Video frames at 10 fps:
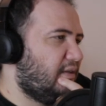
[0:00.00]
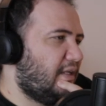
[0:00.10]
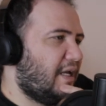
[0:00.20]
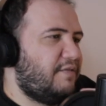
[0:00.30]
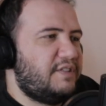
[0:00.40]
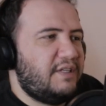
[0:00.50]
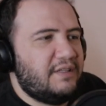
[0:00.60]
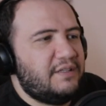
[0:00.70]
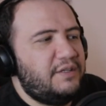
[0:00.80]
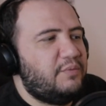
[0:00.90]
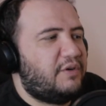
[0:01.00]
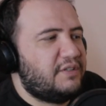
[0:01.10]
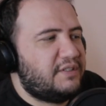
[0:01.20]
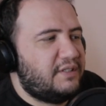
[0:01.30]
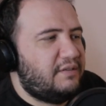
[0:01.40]
Have you seen the new
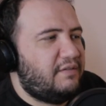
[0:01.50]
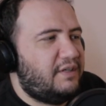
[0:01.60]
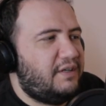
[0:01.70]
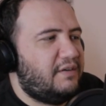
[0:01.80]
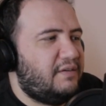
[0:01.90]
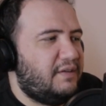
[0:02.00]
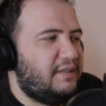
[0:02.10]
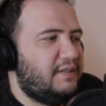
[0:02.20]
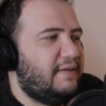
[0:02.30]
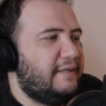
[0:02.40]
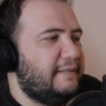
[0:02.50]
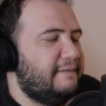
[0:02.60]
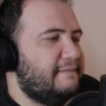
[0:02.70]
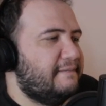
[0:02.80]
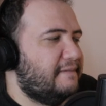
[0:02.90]
Marcin video?
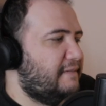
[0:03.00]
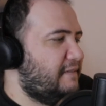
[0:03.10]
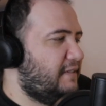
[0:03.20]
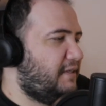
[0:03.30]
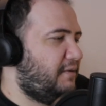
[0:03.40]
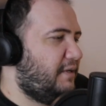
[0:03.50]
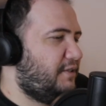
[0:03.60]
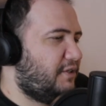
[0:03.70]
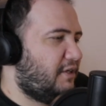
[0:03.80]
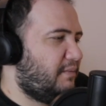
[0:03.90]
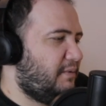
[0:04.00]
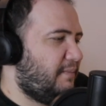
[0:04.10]
He did a great job.